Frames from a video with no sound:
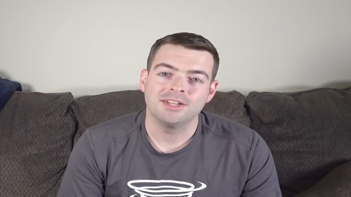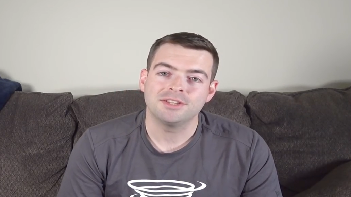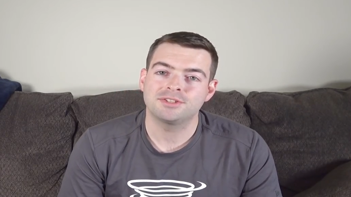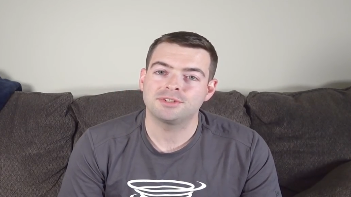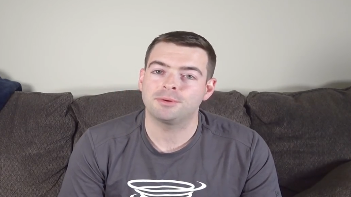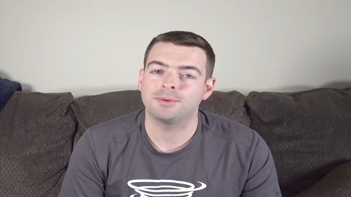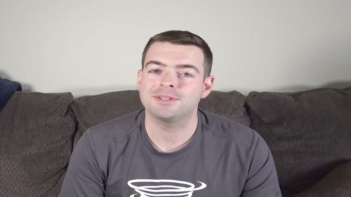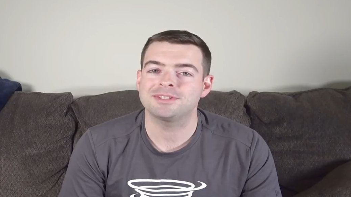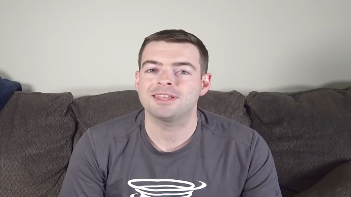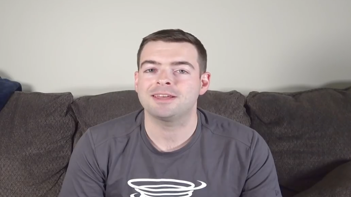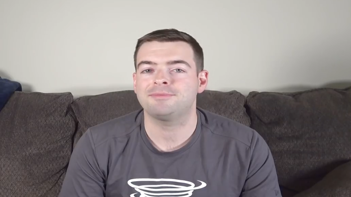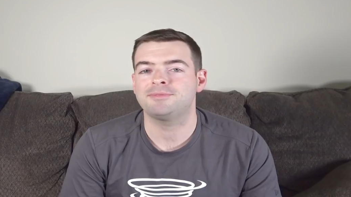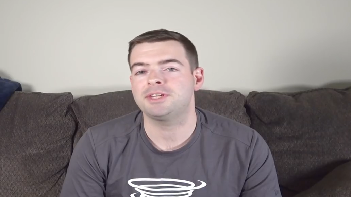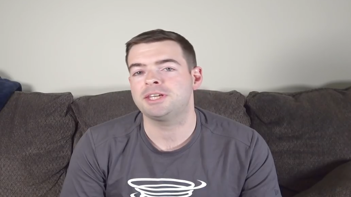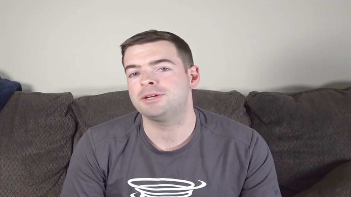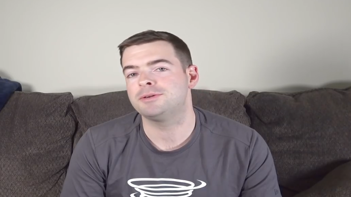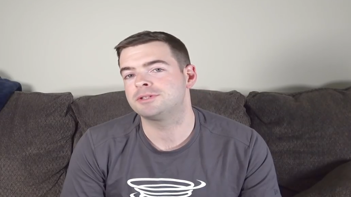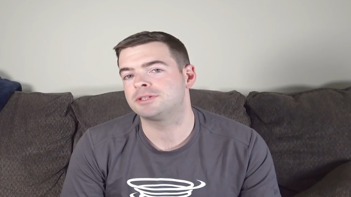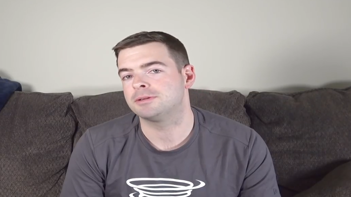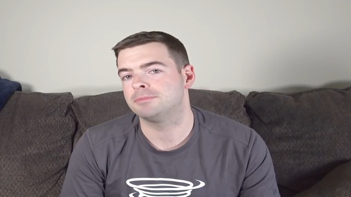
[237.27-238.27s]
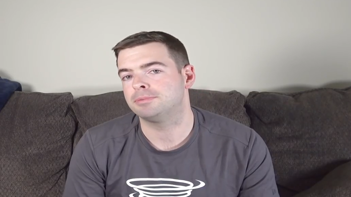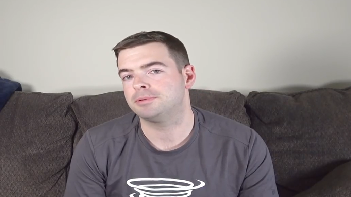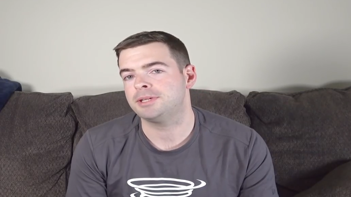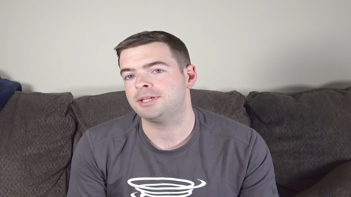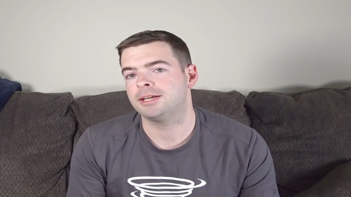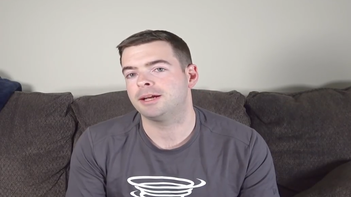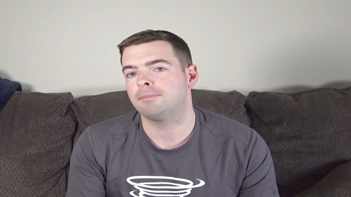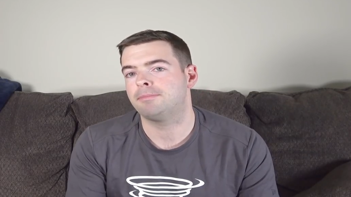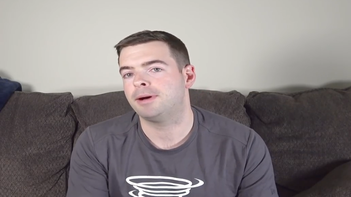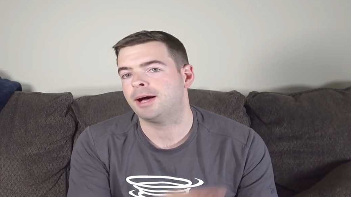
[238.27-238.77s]
so once that video is
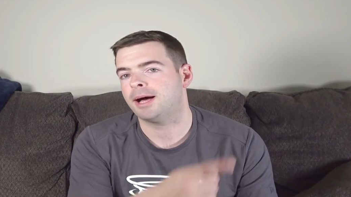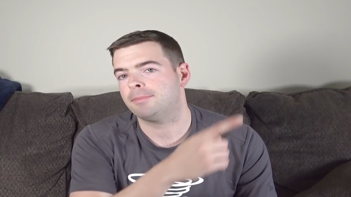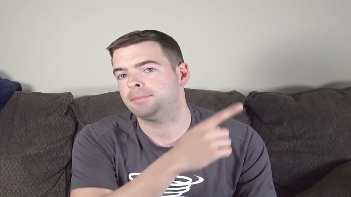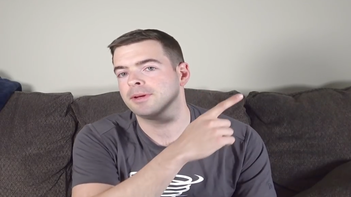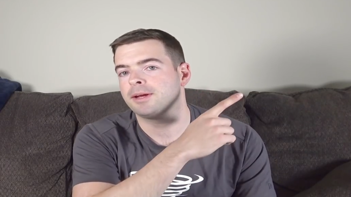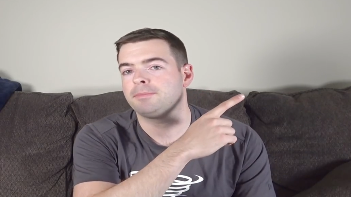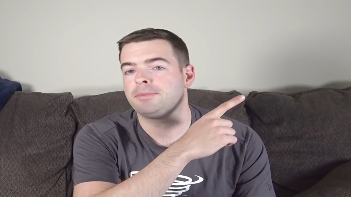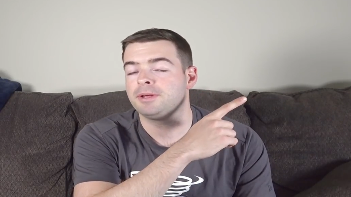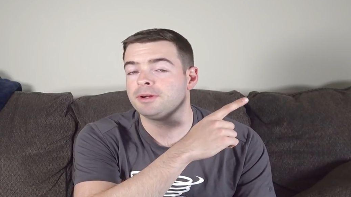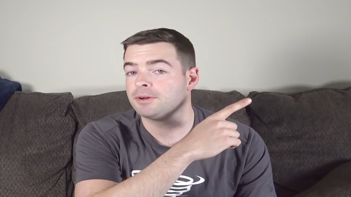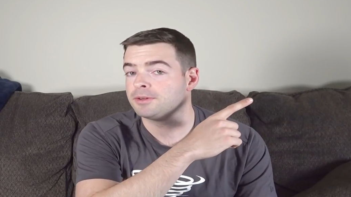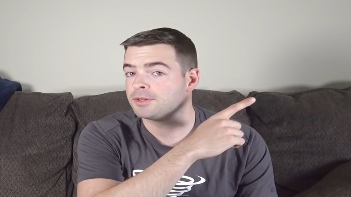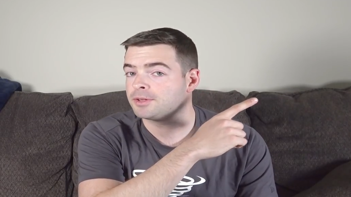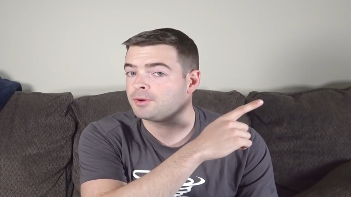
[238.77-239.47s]
complete, I'll pop it up here in